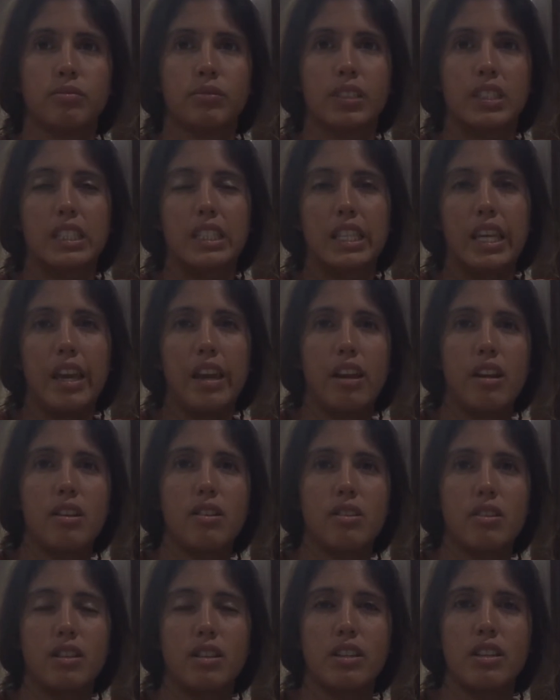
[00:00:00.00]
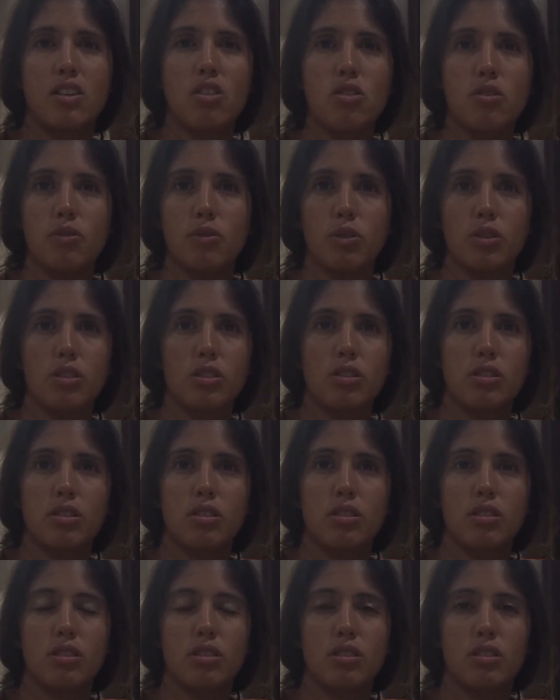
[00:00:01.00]
scared
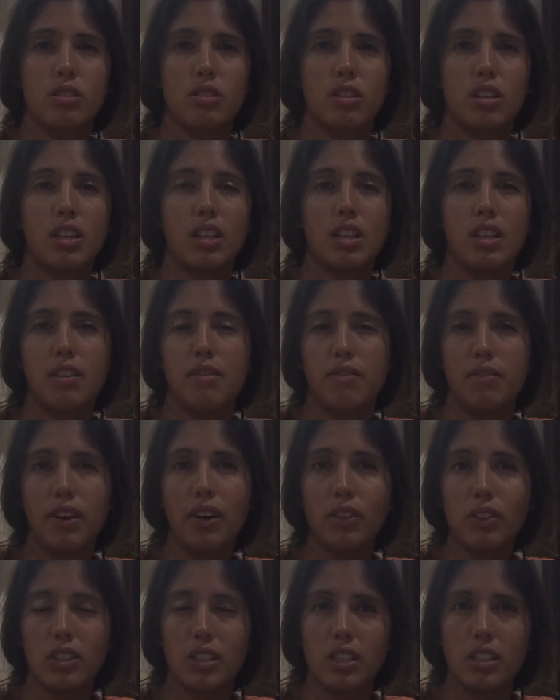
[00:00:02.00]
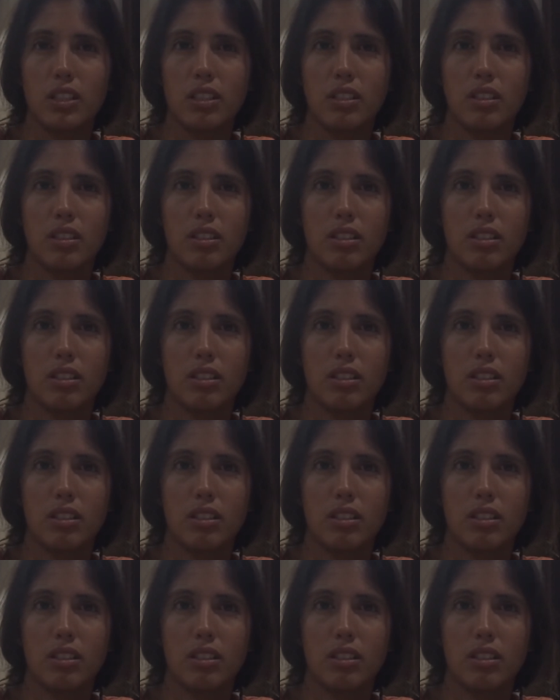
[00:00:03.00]
nervous and he felt it